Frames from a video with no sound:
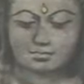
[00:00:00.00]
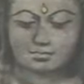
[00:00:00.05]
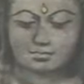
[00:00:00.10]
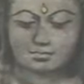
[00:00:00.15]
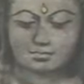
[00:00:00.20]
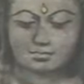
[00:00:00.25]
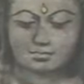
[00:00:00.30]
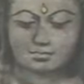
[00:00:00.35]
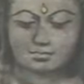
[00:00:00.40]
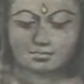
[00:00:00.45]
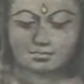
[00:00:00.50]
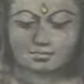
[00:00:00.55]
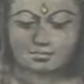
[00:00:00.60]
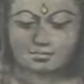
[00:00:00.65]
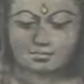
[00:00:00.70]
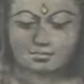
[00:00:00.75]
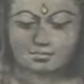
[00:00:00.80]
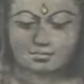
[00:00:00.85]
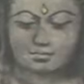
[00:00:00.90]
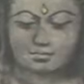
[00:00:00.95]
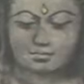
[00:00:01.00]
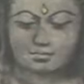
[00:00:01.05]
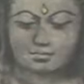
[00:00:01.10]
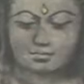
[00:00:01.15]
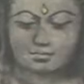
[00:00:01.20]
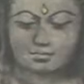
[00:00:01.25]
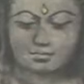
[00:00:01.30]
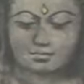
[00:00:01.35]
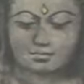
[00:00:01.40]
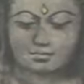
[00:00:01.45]

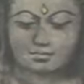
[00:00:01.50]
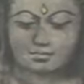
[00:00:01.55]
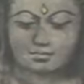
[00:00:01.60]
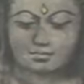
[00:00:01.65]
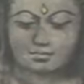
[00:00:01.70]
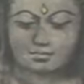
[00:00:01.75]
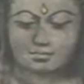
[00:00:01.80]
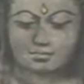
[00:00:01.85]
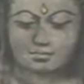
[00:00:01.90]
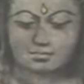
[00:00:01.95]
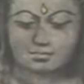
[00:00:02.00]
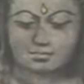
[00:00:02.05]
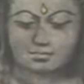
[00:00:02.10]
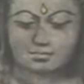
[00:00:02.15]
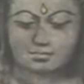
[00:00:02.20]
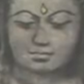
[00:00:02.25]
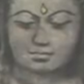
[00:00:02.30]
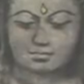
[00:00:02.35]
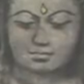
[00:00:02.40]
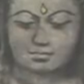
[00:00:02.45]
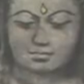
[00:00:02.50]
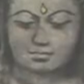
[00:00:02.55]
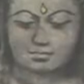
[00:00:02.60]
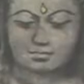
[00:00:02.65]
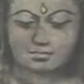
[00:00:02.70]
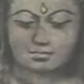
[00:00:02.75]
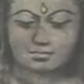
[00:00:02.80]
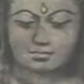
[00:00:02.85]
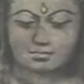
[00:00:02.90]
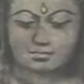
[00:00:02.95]

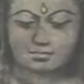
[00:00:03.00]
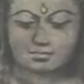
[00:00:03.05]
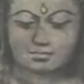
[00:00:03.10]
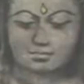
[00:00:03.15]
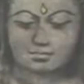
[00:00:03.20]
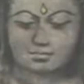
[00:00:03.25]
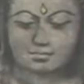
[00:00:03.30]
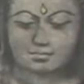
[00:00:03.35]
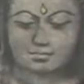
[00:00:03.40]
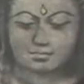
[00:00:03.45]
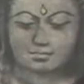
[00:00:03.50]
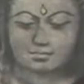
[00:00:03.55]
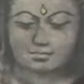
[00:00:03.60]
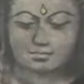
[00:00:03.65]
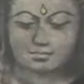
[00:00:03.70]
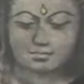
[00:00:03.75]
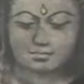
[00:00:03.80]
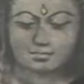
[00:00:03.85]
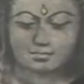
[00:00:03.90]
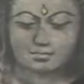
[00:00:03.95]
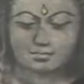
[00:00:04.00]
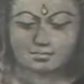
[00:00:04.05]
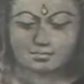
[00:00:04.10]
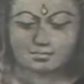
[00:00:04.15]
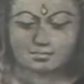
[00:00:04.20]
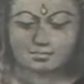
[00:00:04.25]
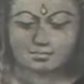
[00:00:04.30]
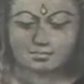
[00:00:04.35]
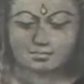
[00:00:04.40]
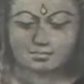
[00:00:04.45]

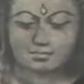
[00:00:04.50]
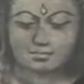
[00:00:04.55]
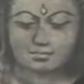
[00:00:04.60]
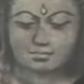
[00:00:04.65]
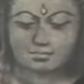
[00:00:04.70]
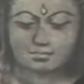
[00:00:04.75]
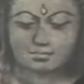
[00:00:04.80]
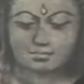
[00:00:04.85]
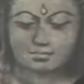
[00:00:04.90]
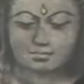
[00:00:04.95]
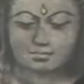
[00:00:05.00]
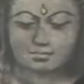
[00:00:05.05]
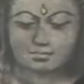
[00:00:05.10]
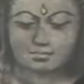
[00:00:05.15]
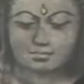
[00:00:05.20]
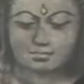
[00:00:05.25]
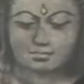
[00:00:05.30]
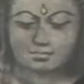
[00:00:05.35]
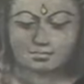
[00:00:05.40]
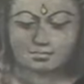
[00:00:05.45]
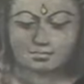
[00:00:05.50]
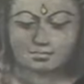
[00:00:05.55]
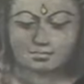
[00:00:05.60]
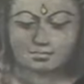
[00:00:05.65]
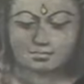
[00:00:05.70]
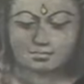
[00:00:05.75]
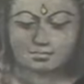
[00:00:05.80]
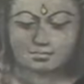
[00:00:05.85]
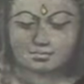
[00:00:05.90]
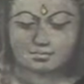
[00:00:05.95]

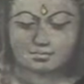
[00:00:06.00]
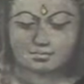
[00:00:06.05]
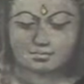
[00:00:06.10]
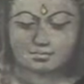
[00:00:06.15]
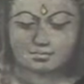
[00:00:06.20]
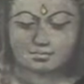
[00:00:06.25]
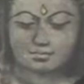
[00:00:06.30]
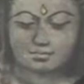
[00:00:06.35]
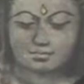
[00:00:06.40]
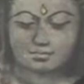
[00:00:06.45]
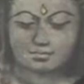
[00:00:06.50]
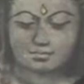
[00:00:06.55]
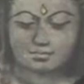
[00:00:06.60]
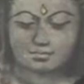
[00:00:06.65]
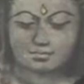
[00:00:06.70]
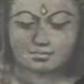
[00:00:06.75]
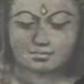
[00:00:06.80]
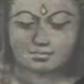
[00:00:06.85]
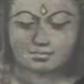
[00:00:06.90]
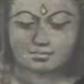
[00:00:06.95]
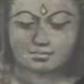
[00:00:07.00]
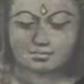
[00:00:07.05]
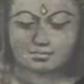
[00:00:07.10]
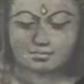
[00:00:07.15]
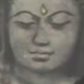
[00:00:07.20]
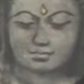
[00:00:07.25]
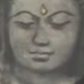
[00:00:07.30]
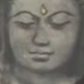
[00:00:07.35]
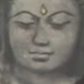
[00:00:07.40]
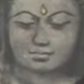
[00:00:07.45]

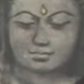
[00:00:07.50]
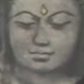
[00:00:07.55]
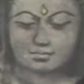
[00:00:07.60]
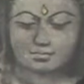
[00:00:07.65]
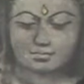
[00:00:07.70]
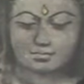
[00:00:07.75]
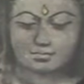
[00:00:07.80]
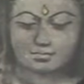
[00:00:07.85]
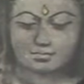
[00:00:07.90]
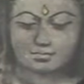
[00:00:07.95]
This person isn't speaking.